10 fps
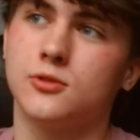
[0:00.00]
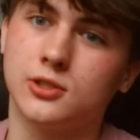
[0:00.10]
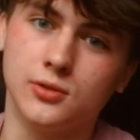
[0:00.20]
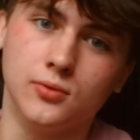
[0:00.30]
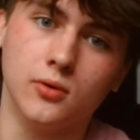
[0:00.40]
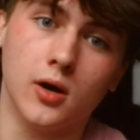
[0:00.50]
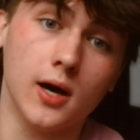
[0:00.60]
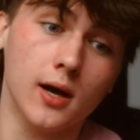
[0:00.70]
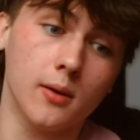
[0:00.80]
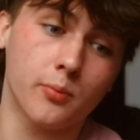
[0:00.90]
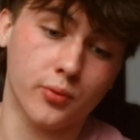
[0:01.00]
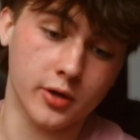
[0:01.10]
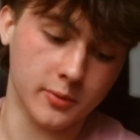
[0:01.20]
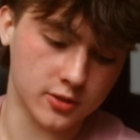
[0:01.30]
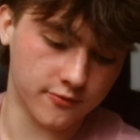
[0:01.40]
to pretty
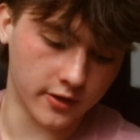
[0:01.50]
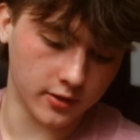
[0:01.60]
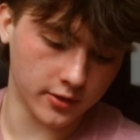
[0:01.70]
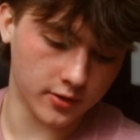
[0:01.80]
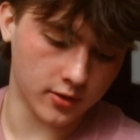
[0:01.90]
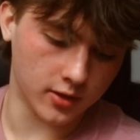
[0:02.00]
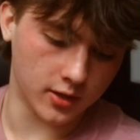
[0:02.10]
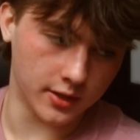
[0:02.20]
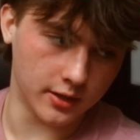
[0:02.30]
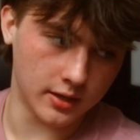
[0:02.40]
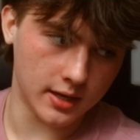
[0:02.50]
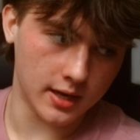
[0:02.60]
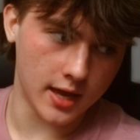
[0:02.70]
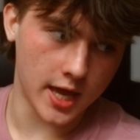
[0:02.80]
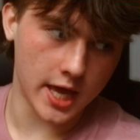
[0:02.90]
much failure
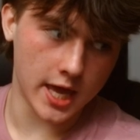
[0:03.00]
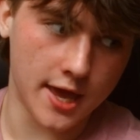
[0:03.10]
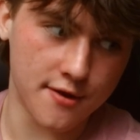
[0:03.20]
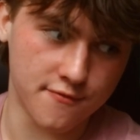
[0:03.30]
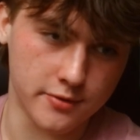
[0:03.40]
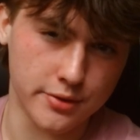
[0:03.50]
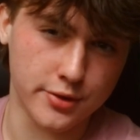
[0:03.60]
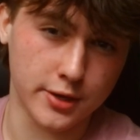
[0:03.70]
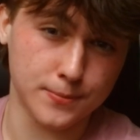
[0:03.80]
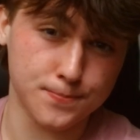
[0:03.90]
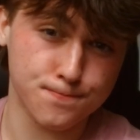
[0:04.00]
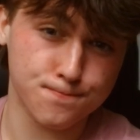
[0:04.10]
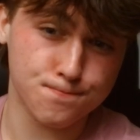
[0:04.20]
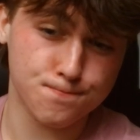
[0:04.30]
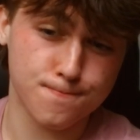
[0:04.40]
on everything.
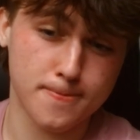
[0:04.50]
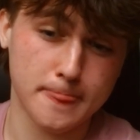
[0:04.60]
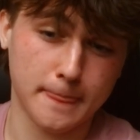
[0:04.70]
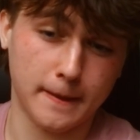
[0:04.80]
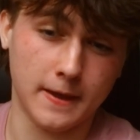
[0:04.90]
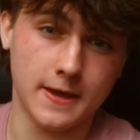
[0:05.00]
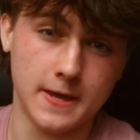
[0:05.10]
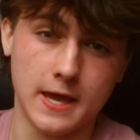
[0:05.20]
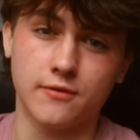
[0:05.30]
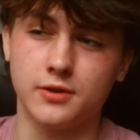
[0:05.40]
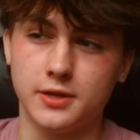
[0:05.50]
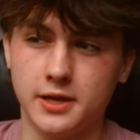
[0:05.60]
Every